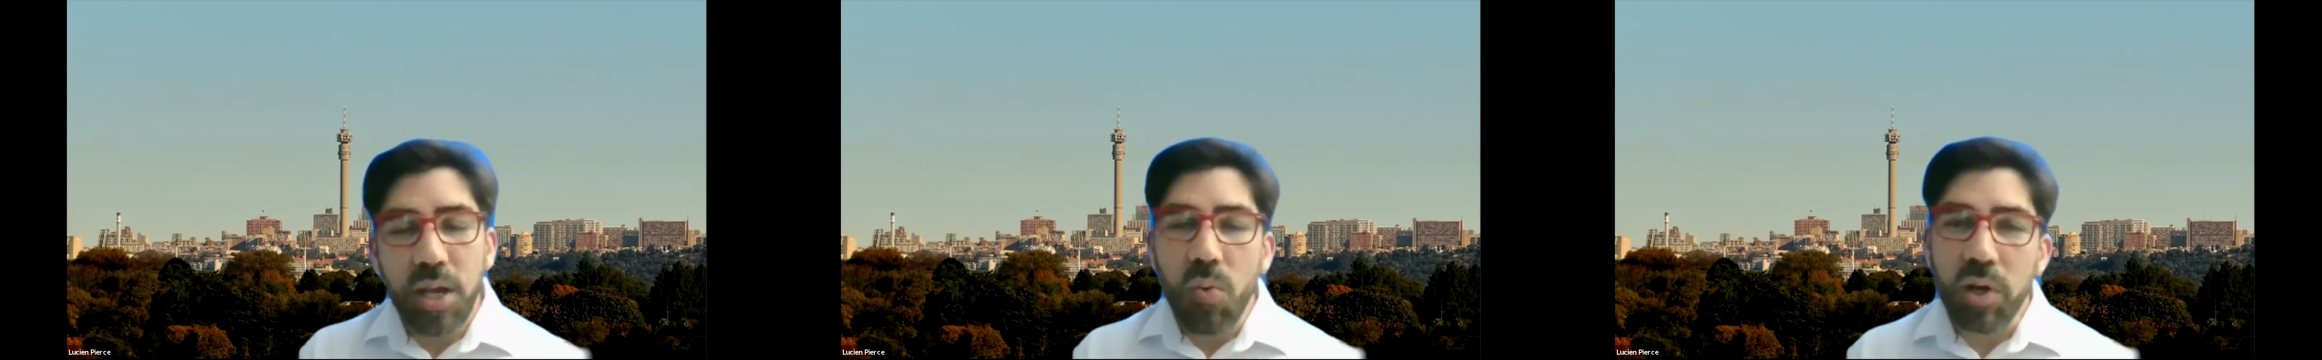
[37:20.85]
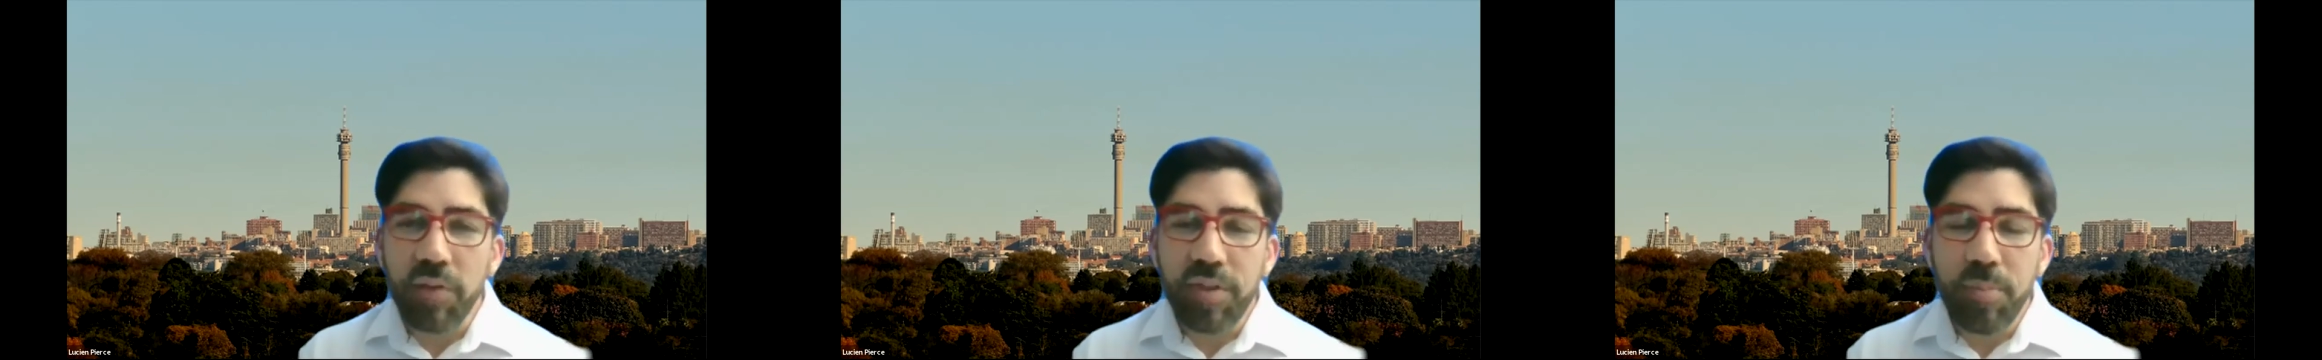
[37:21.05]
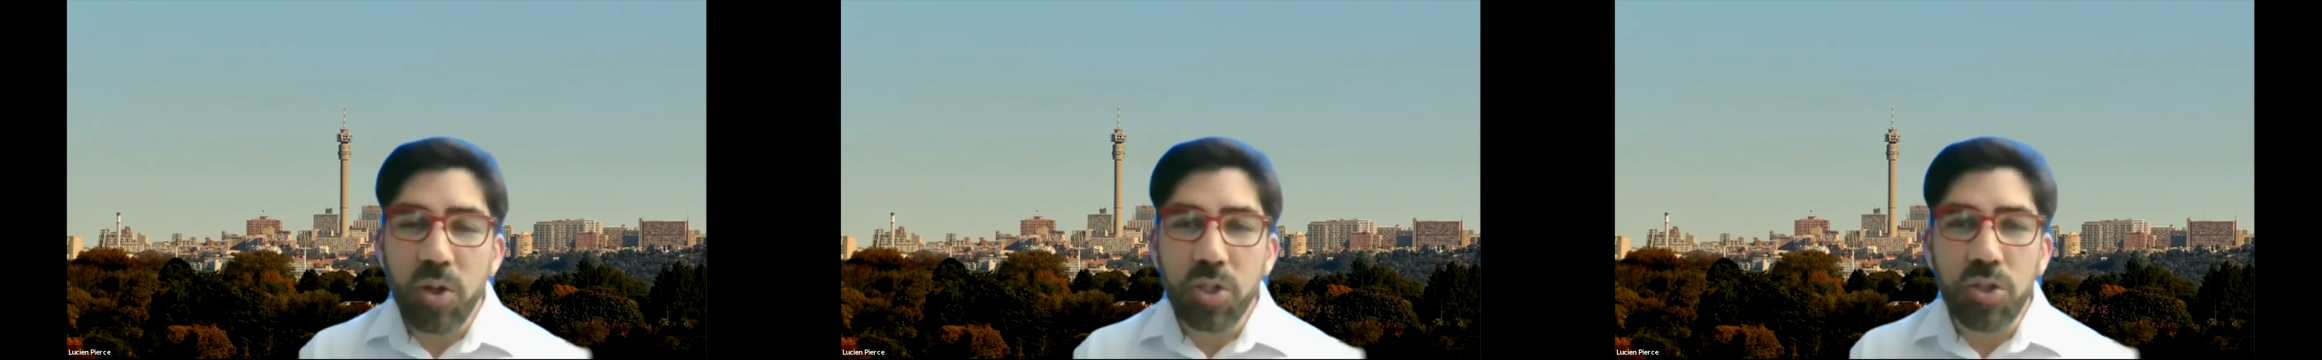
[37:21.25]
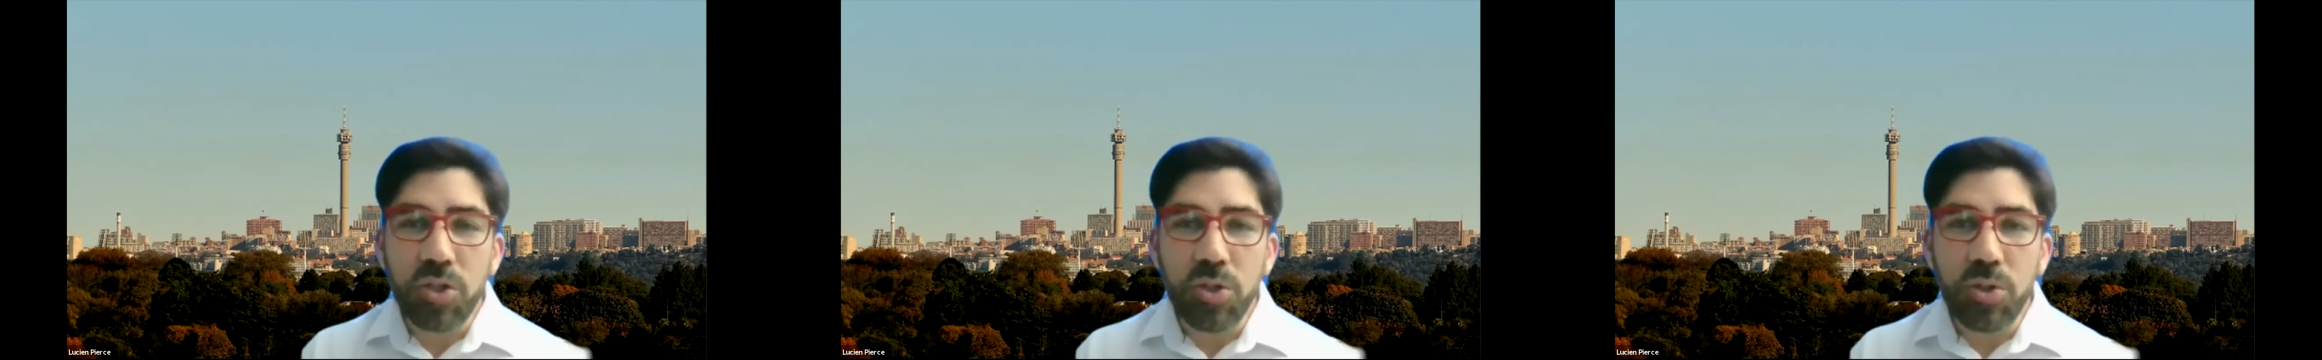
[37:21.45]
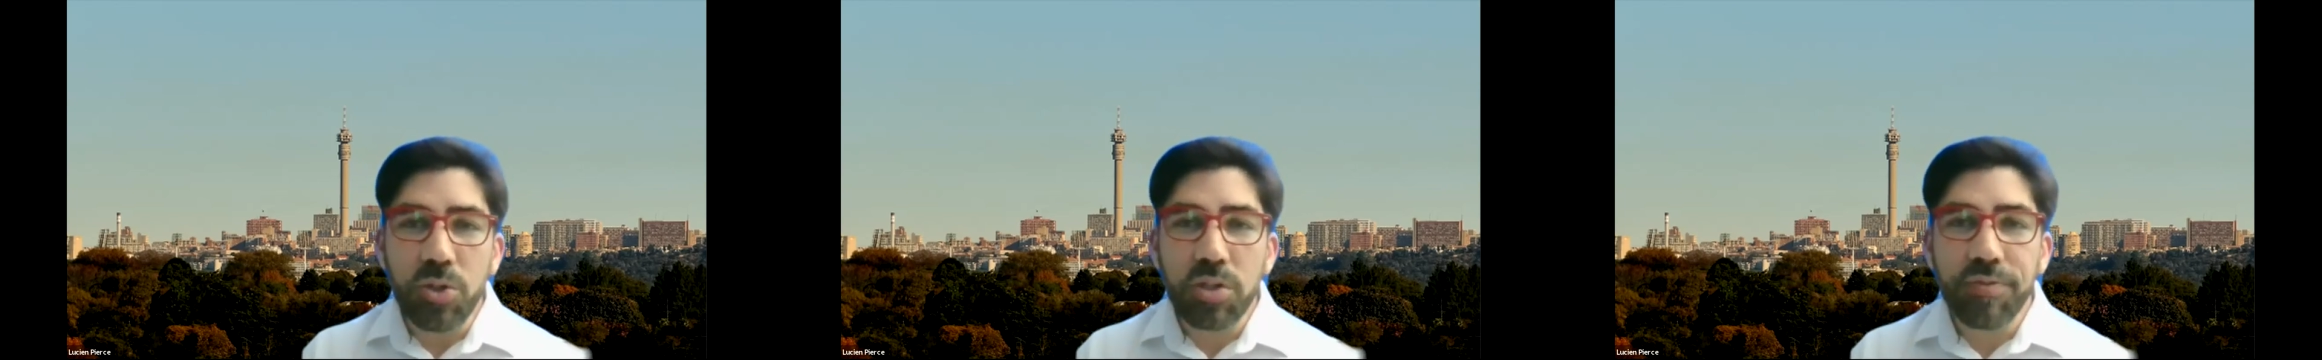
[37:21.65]
One of the most
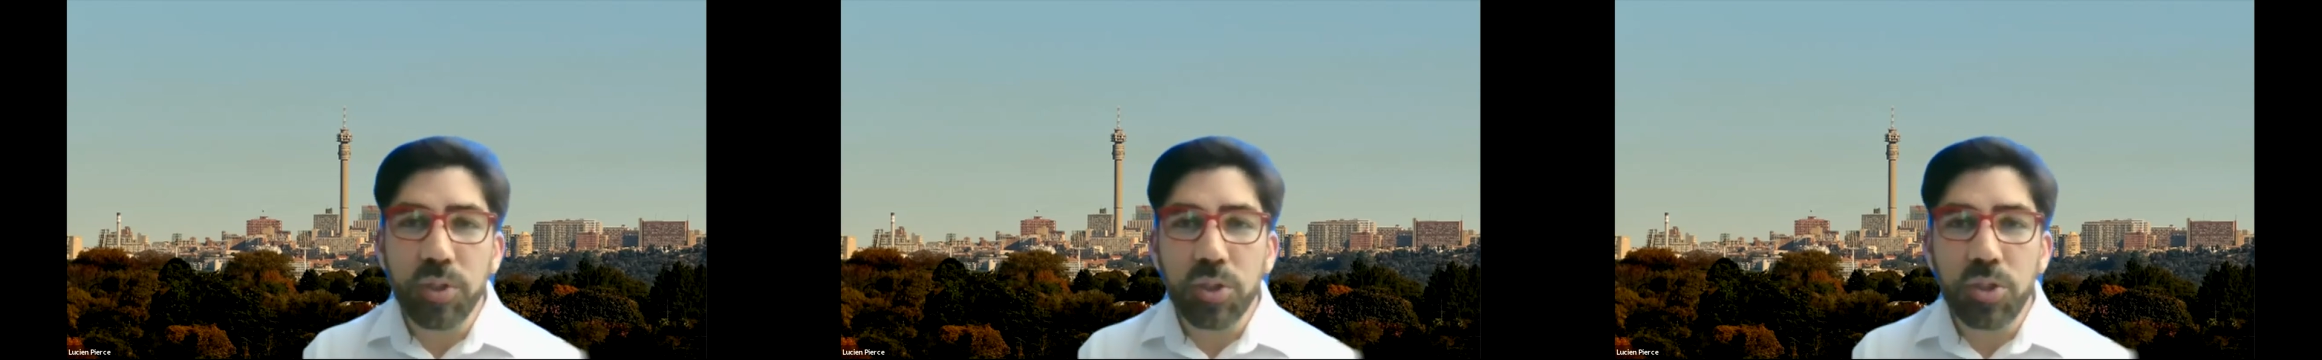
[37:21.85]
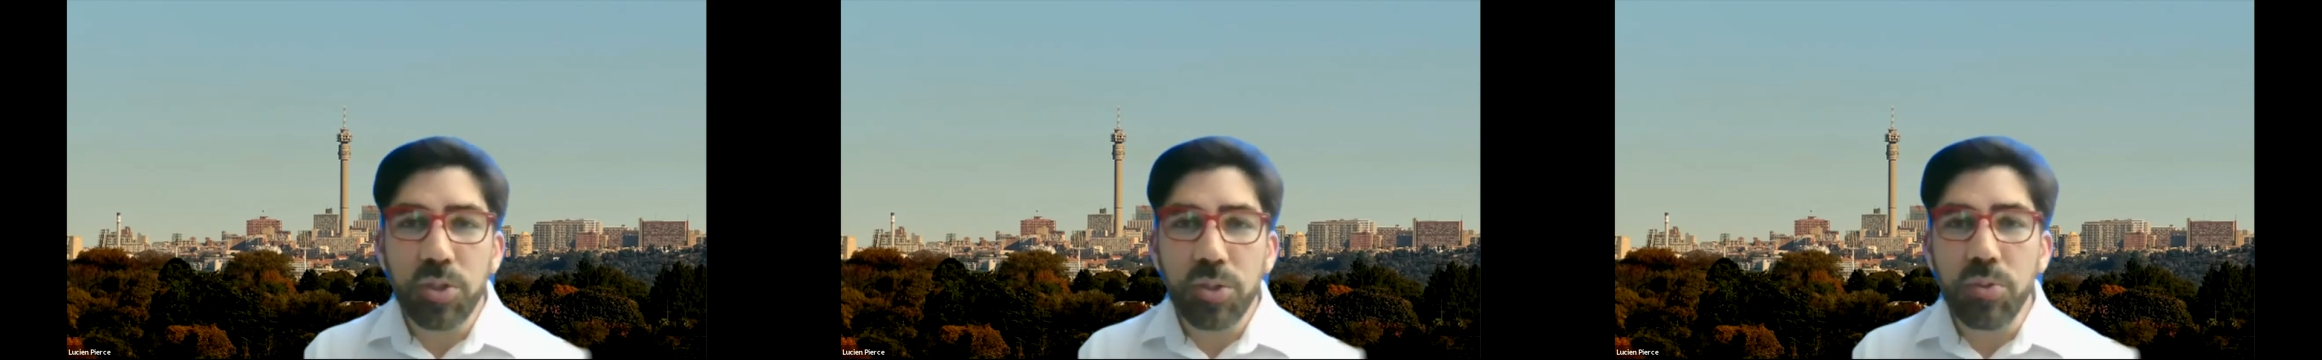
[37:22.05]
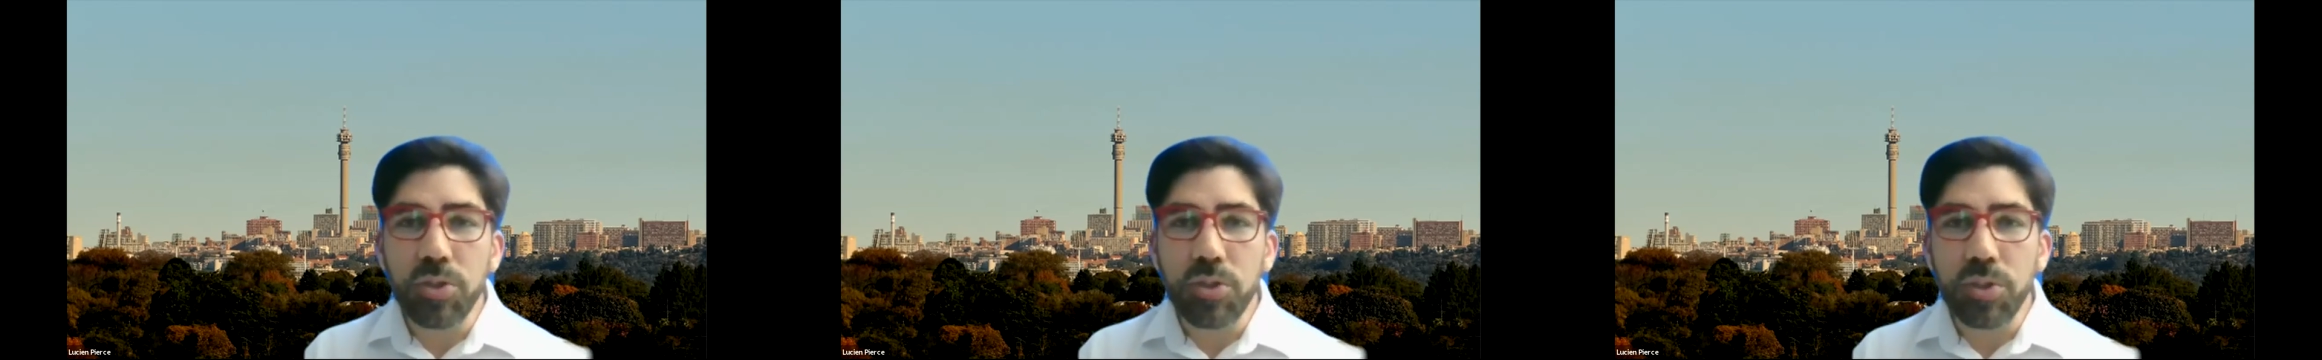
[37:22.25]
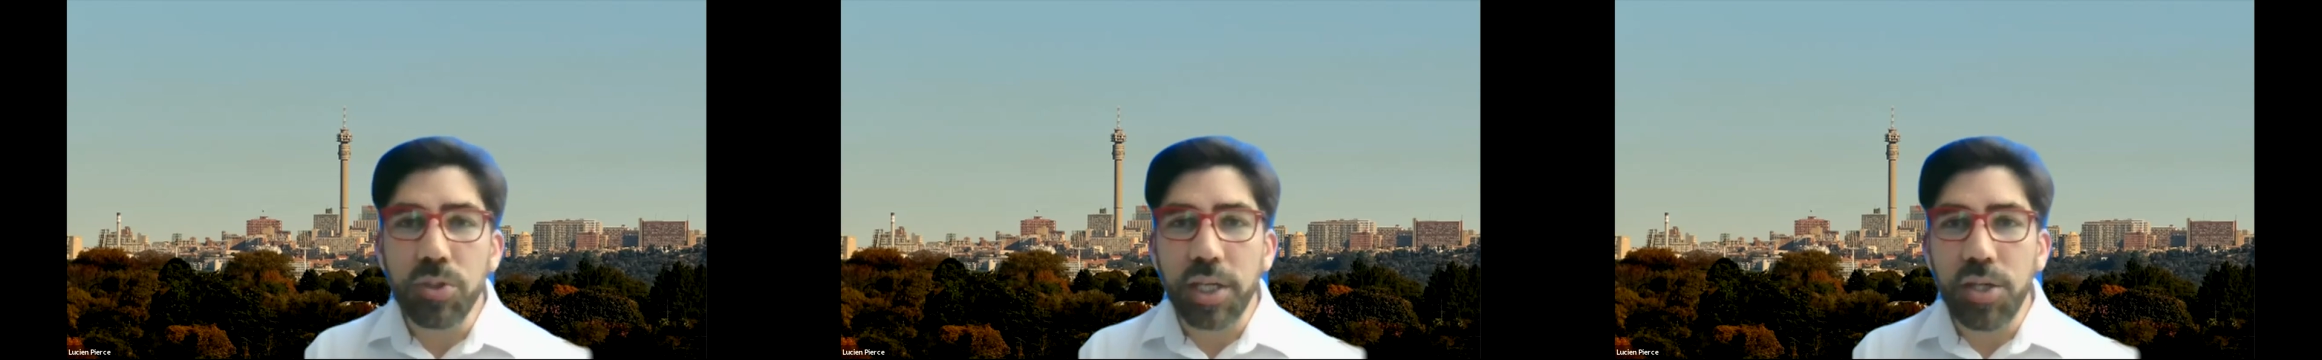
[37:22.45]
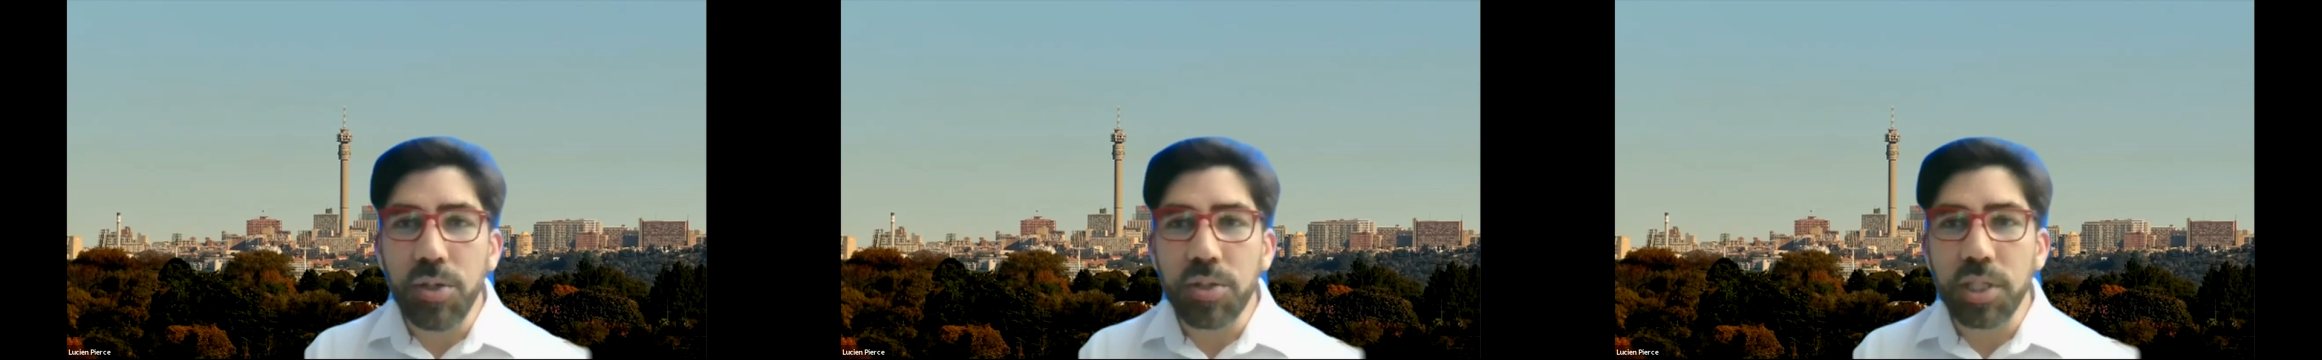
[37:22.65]
useful tools you
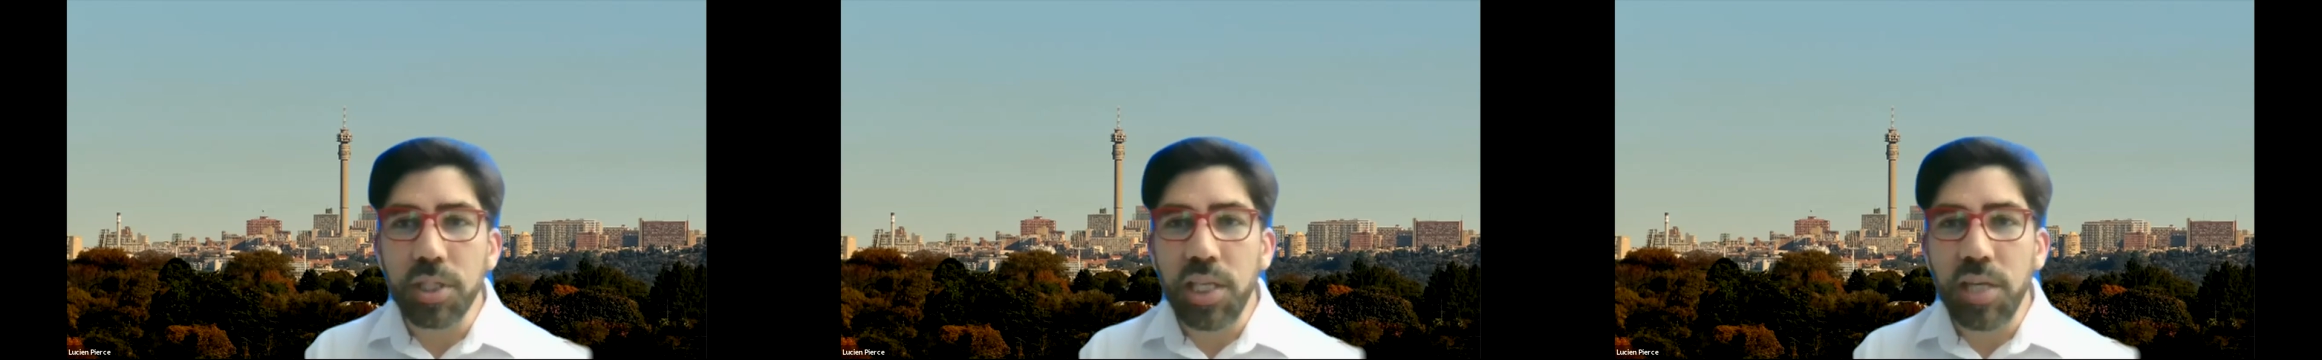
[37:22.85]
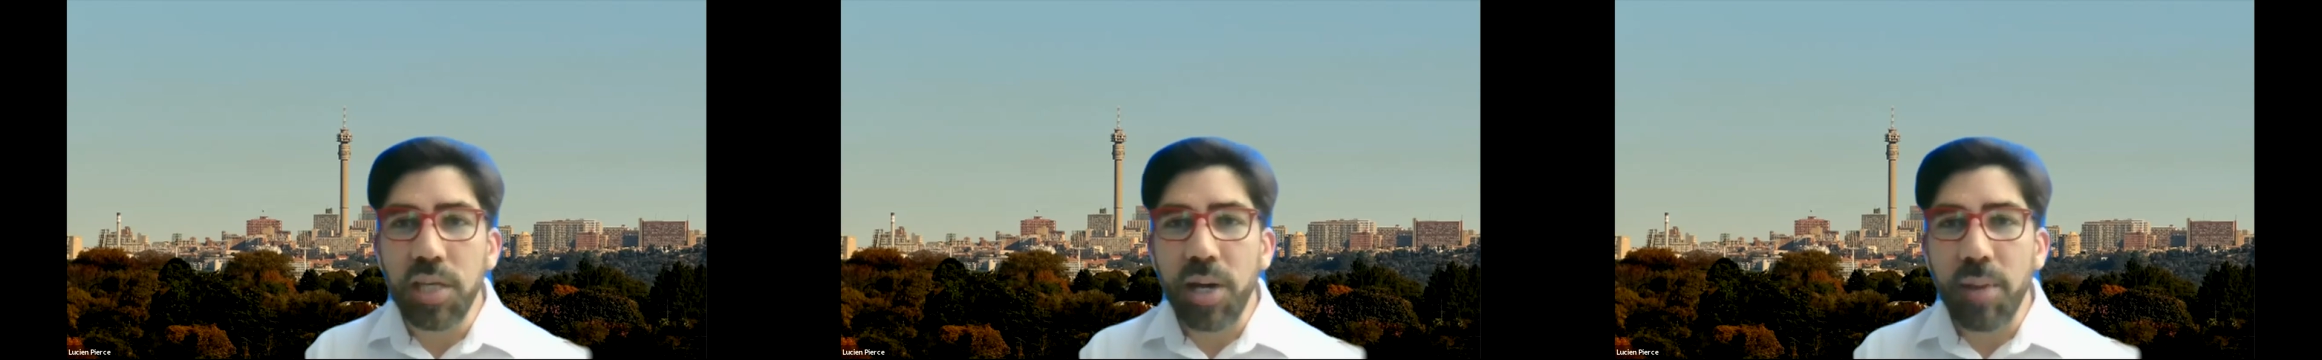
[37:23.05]
can use to keep